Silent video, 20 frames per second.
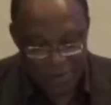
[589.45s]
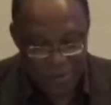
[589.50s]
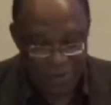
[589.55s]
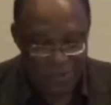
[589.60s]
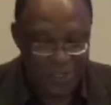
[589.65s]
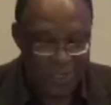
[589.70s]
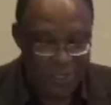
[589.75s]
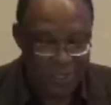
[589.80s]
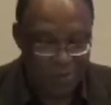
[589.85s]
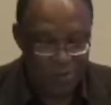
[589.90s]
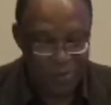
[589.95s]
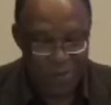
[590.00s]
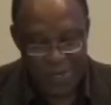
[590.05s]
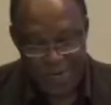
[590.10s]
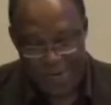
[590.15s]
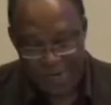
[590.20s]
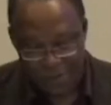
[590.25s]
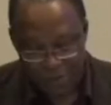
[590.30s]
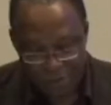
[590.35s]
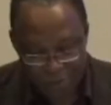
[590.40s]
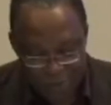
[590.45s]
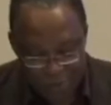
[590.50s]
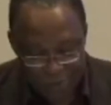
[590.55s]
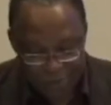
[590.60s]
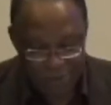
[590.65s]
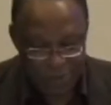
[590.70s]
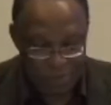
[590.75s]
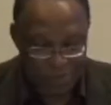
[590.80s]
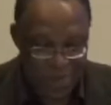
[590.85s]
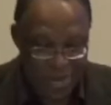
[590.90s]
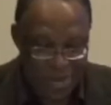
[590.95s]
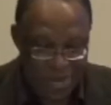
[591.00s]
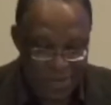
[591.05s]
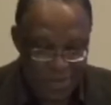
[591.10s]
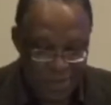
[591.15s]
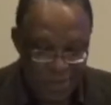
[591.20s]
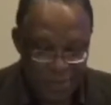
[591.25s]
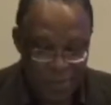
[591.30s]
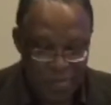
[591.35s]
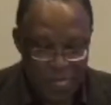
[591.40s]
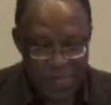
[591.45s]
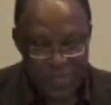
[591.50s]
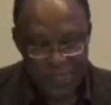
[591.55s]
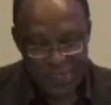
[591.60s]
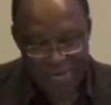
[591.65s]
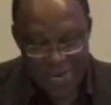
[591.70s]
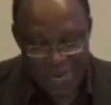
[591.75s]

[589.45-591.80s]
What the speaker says: onsets within a a 12 span. It's